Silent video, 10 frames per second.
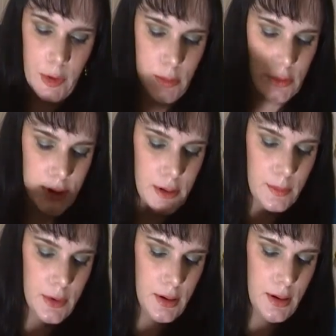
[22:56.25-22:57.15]

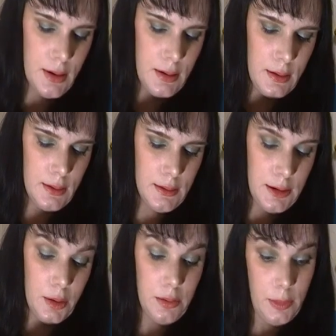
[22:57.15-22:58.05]
bubblegum,
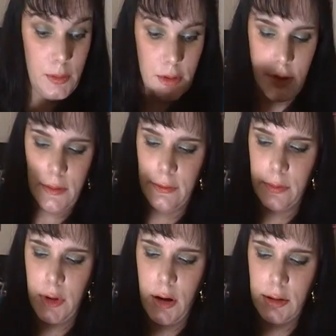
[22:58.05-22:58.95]
you know, bubblegum
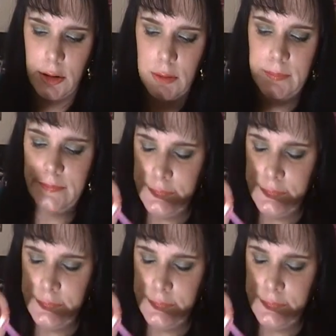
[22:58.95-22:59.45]
color.